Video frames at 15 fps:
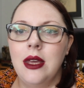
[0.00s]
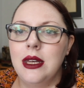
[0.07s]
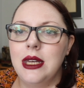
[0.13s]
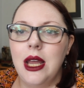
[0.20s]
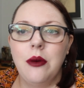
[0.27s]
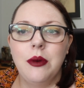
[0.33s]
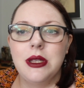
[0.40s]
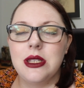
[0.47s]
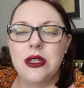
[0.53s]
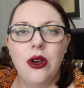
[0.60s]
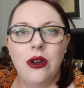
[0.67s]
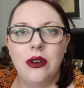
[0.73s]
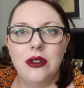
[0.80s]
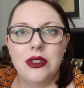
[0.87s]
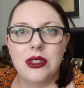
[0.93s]
Now it's
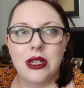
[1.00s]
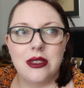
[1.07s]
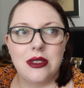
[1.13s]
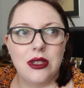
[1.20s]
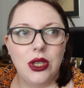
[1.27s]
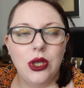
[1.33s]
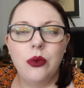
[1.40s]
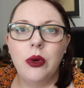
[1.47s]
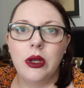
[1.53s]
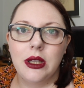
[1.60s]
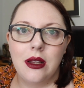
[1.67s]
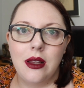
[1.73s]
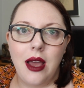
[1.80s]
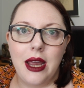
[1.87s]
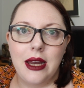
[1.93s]
not just you on the
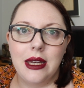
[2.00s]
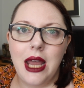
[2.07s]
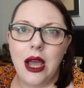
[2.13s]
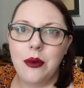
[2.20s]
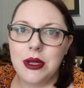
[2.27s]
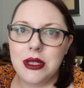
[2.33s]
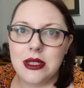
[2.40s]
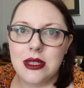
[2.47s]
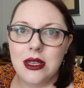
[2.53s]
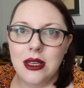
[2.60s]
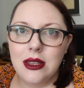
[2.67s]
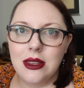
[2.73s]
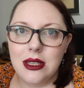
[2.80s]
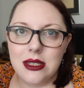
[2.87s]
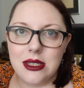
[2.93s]
line. Now it's
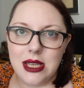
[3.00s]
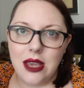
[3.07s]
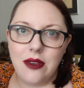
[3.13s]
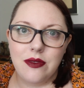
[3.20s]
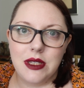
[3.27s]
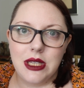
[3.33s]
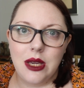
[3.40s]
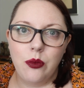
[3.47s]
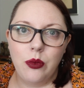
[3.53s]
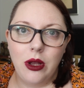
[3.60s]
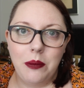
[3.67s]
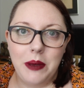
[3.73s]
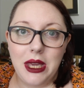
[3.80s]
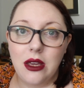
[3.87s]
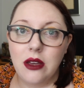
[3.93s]
the safety and
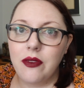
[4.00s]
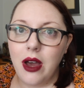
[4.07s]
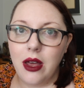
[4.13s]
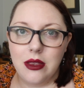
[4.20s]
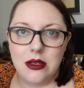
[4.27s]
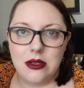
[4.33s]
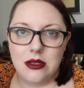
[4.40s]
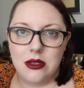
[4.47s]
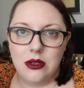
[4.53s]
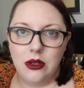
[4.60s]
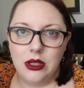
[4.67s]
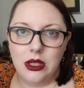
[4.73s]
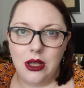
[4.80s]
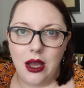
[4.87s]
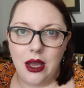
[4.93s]
well-being of others on
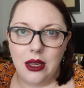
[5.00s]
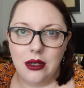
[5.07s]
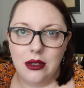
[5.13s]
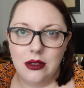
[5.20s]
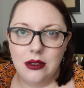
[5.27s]
the line.